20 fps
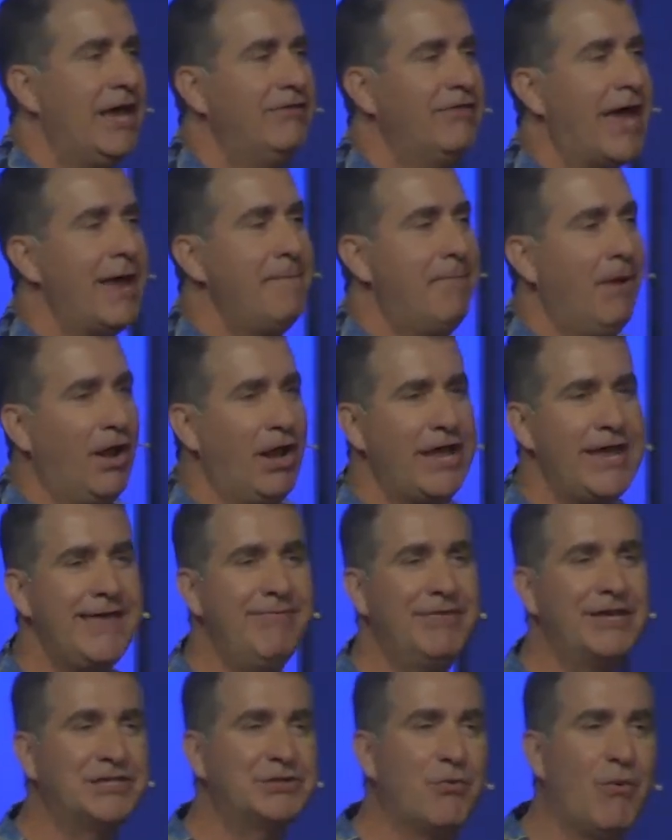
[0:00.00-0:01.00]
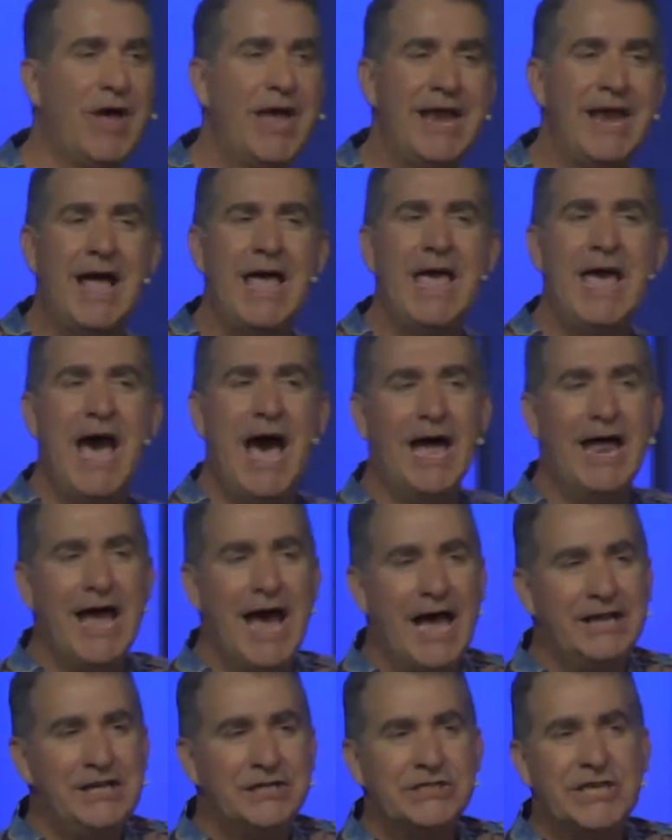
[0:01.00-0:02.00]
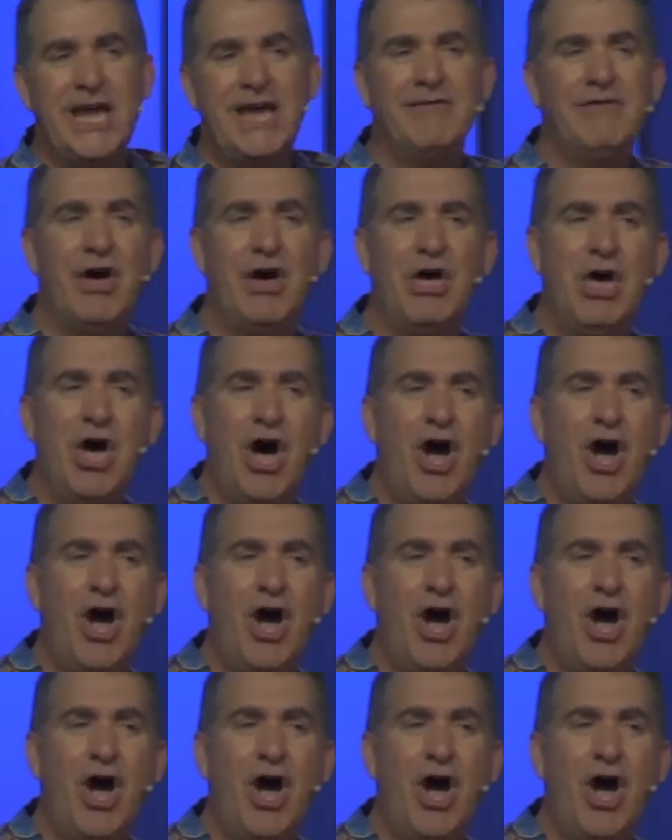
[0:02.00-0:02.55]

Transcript: they believe this way, and I, I just have a